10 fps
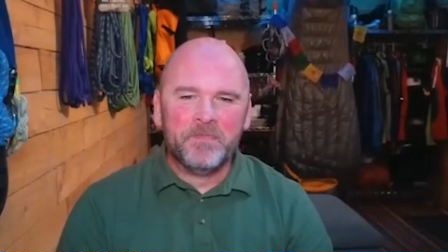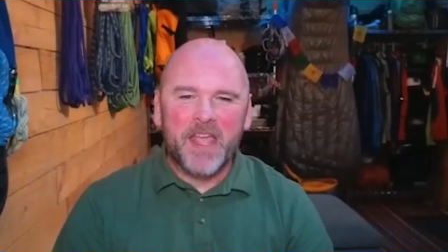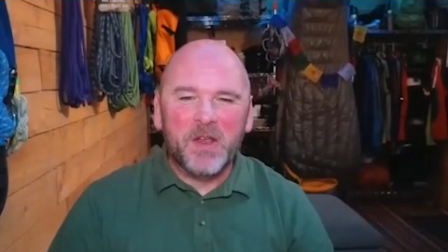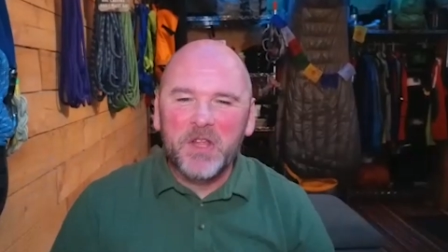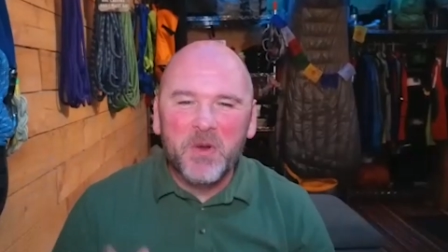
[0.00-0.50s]

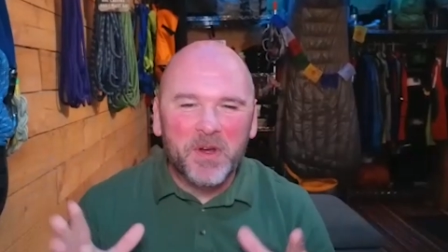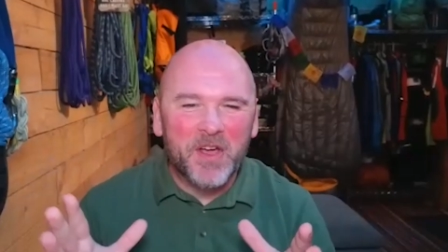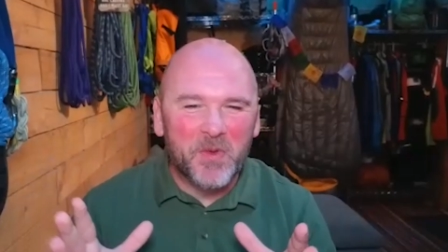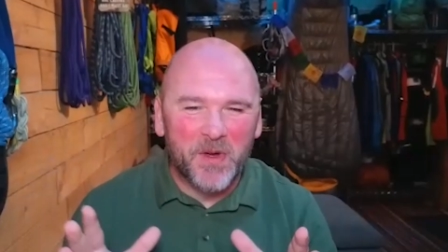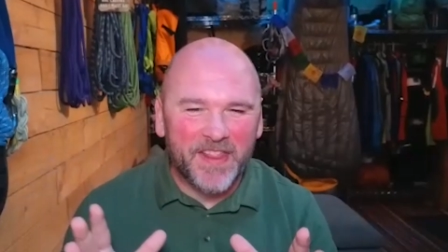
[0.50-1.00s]

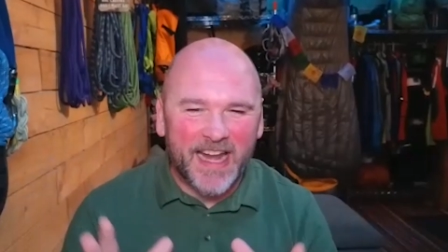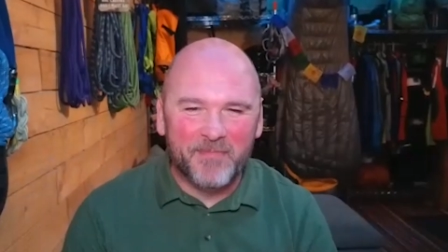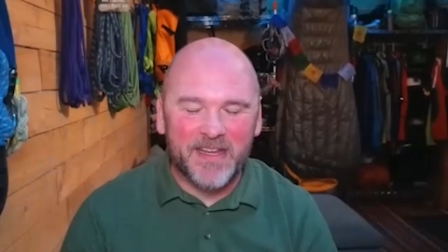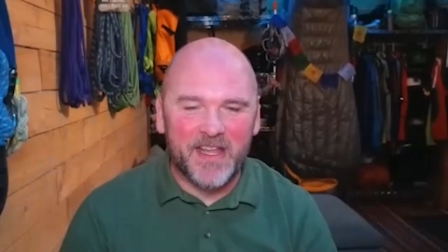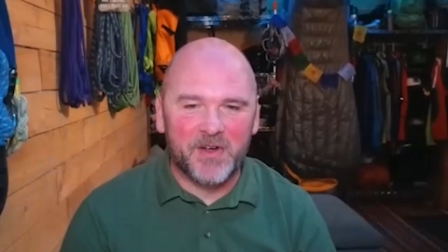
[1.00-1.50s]
another one that I've
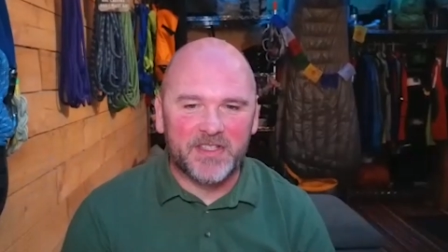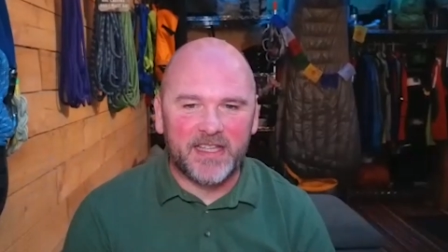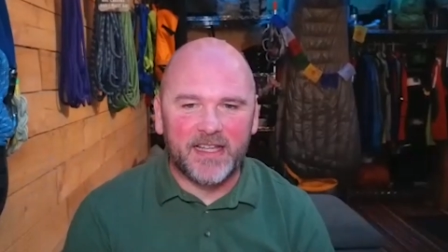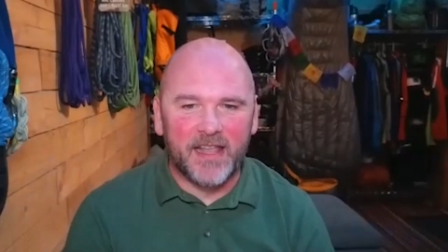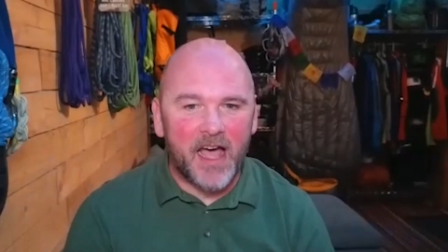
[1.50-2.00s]
been
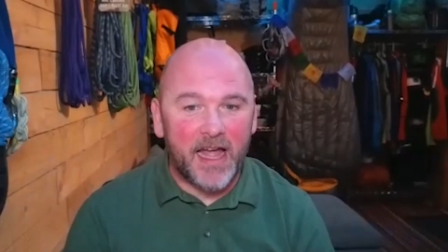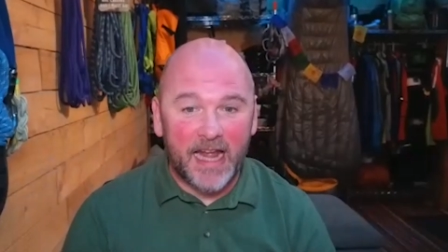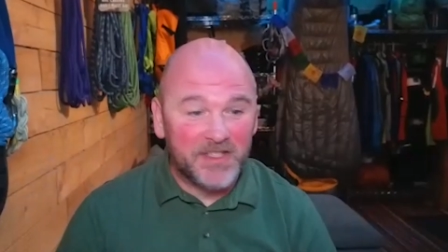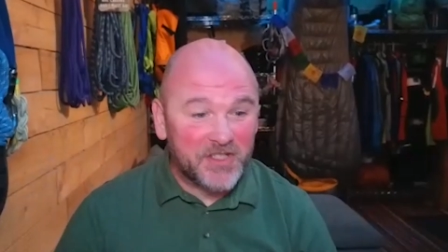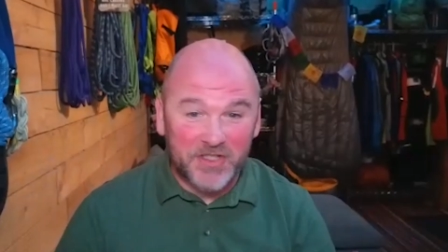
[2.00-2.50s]
noticing a lot,
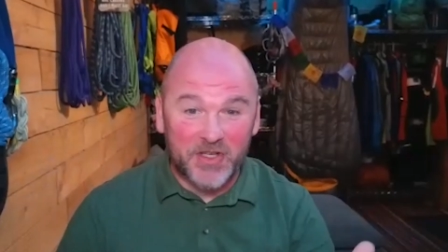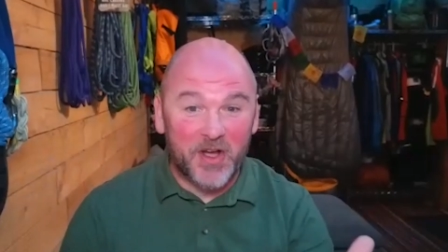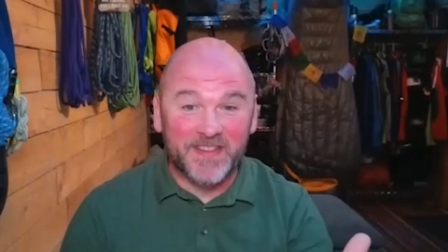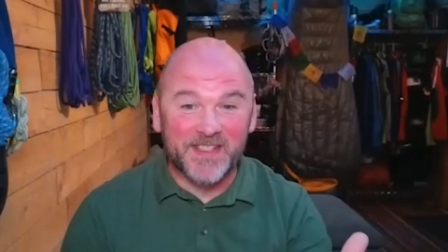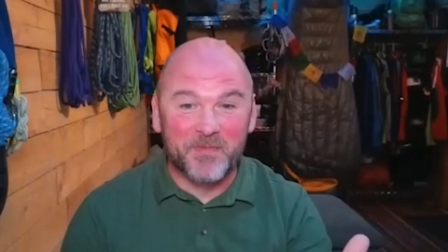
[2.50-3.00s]
I just saw
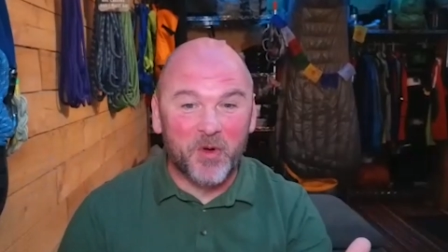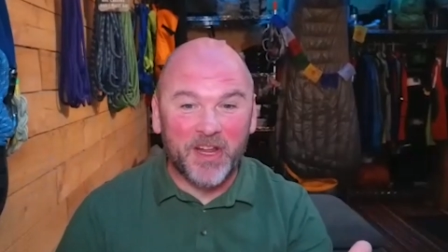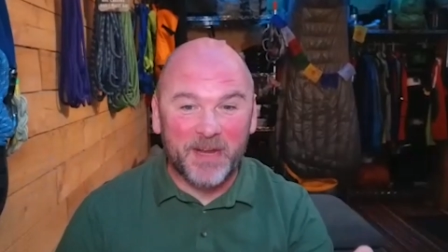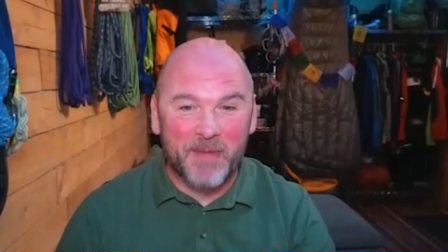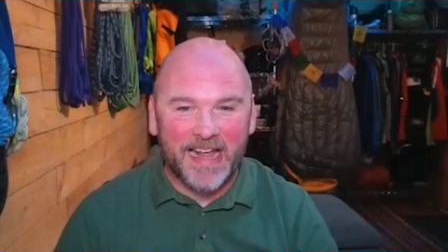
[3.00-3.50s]
it this
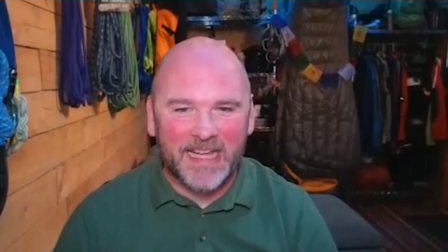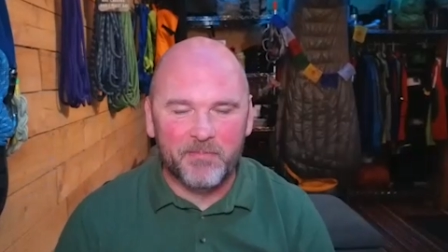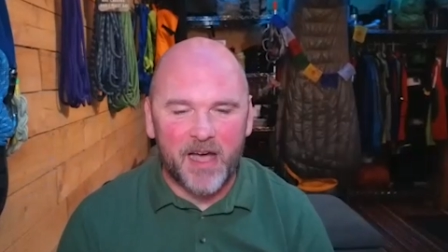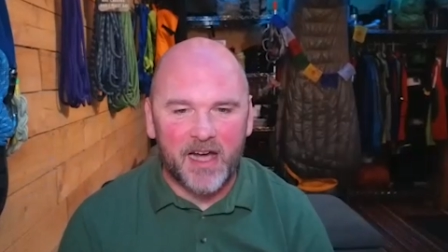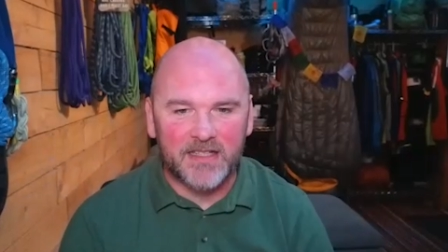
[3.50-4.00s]
morning in my
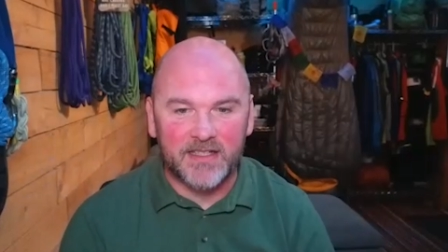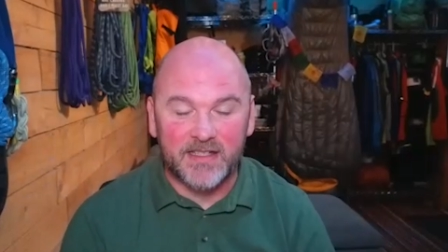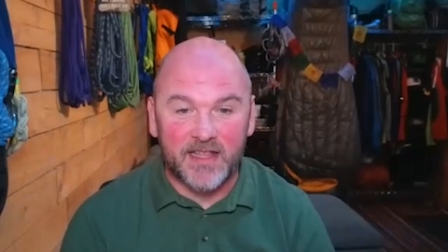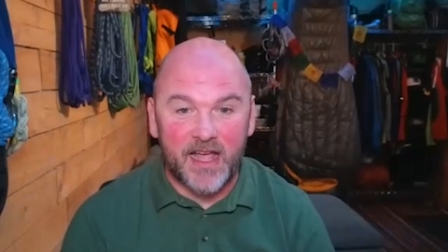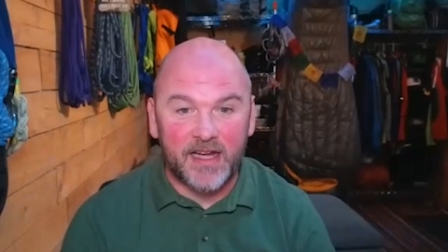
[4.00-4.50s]
inbox, and
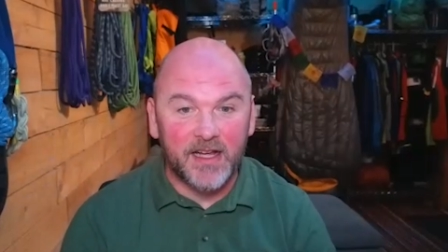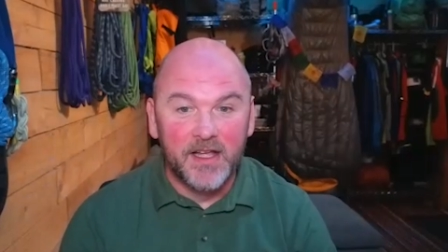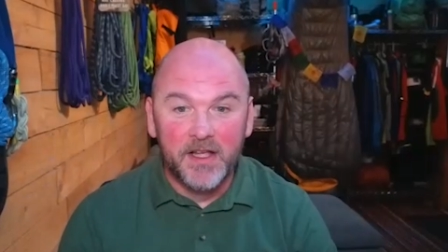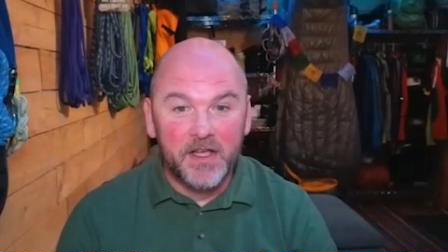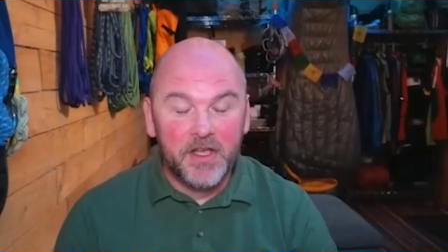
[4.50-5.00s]
it's like,
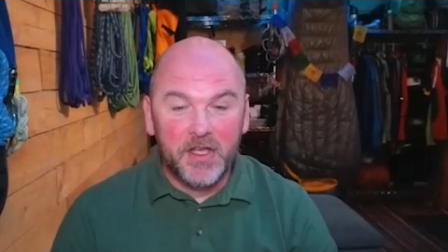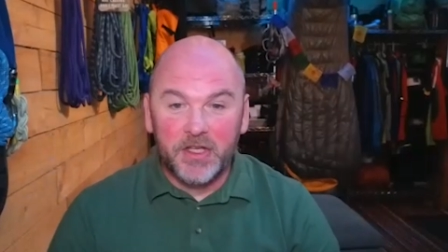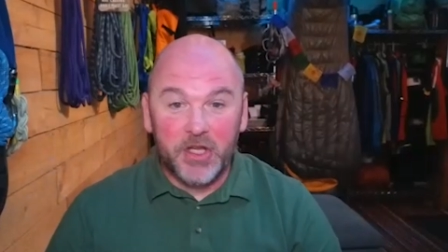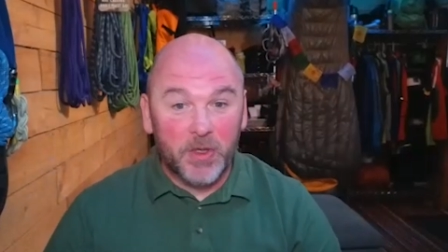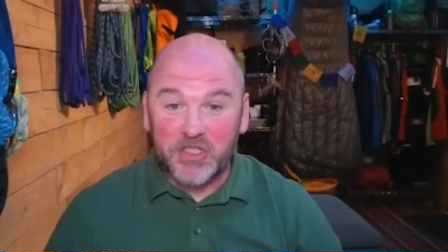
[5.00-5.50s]

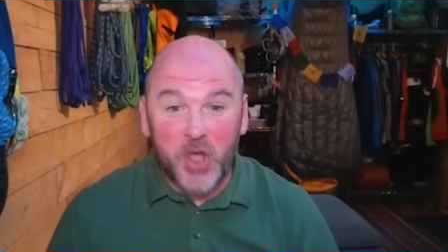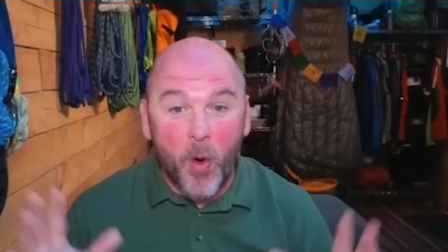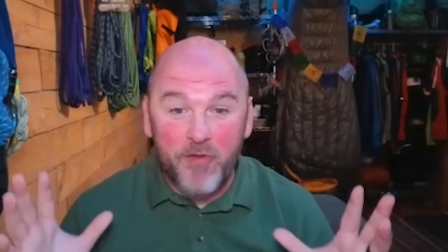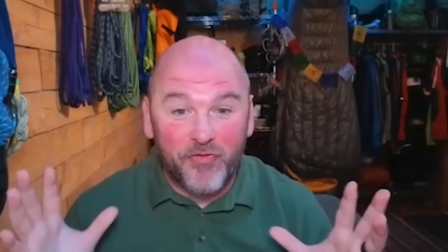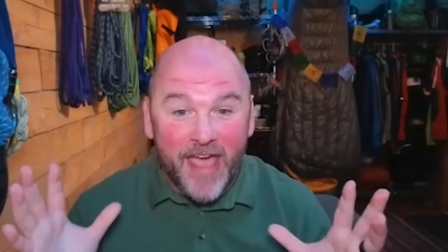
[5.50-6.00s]
it's
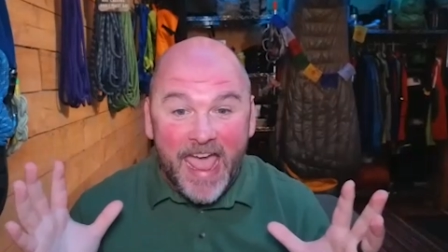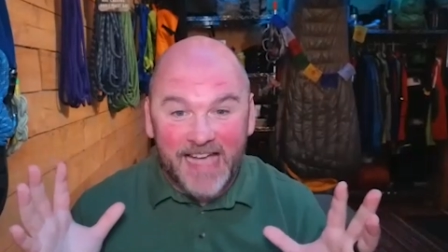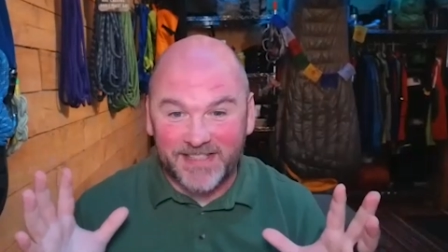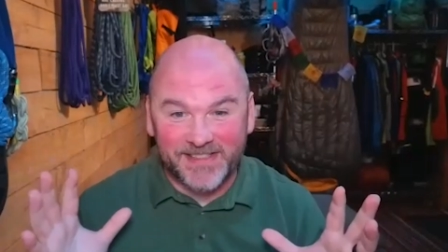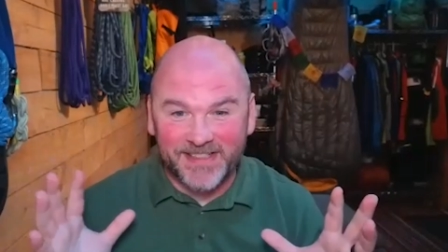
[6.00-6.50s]
going
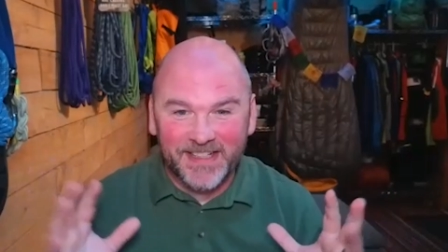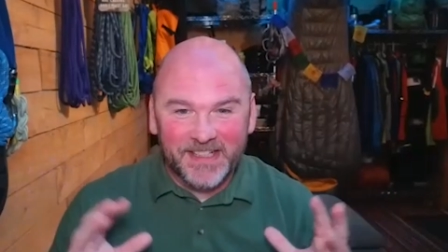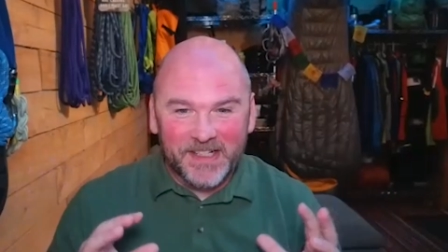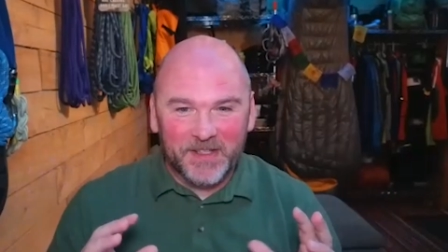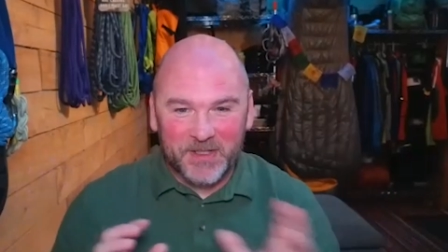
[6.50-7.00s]
fast.
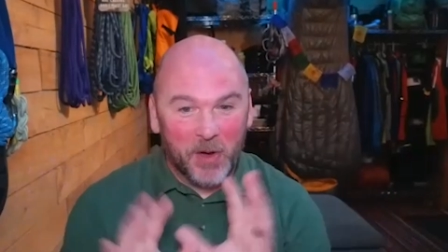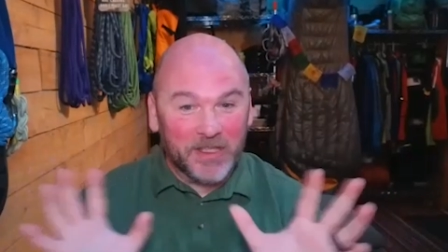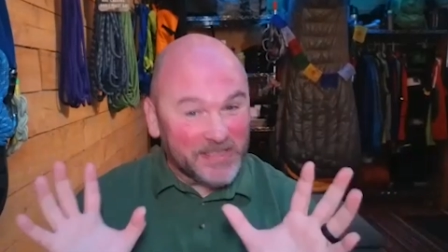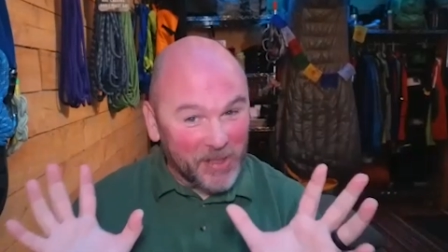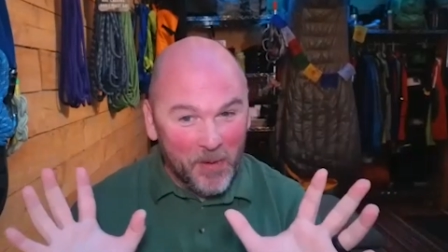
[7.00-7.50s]
There's
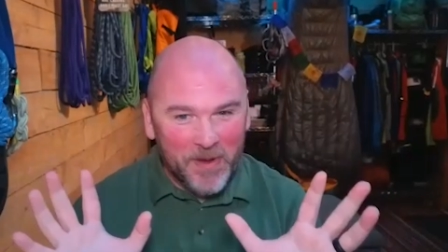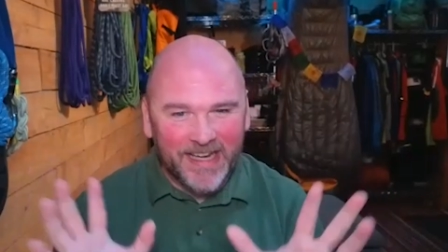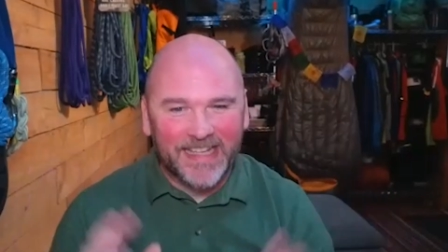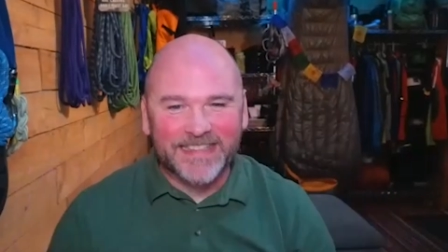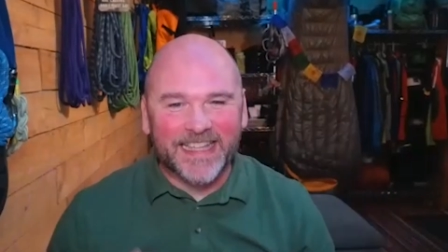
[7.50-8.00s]
only so
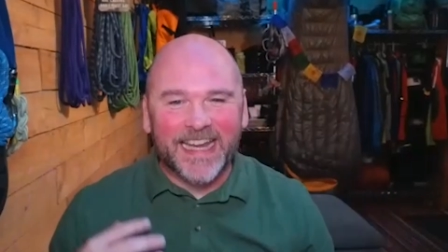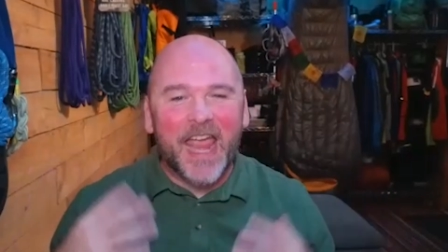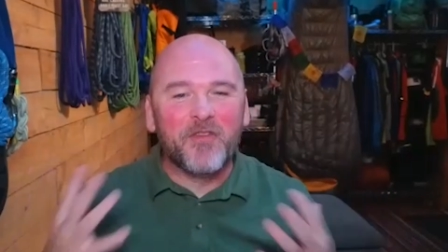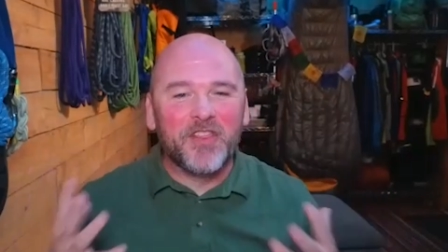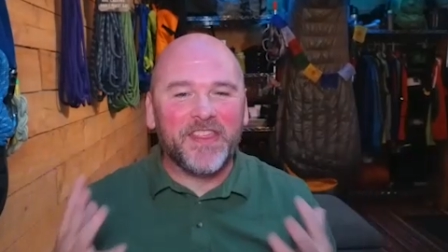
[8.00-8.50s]
many. It's like
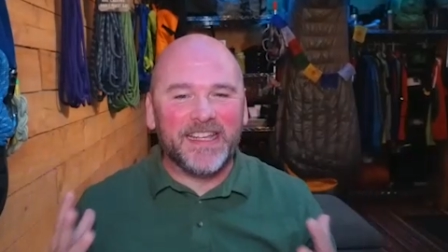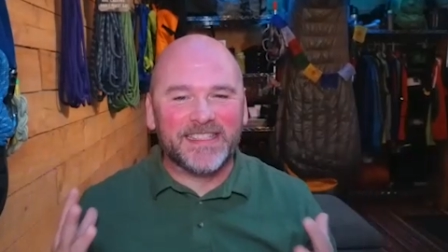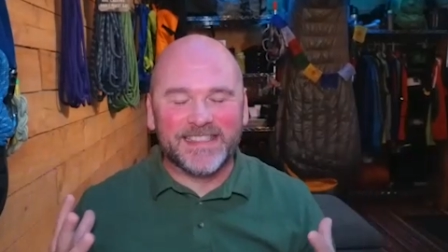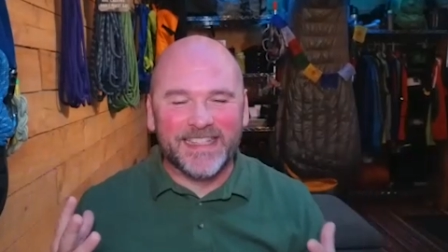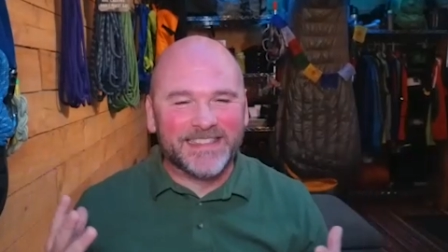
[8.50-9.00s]

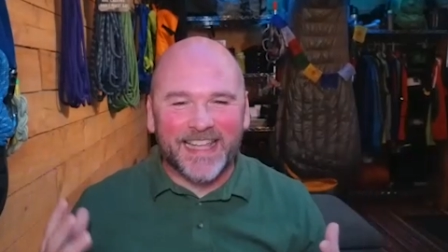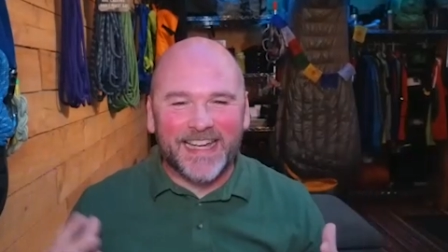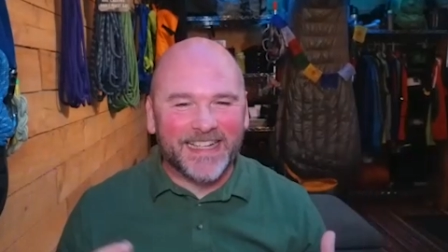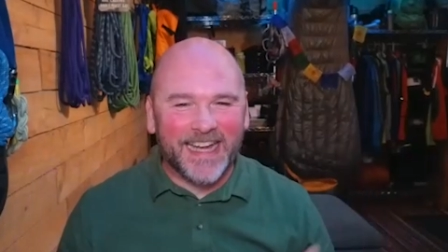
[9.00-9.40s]
everything's like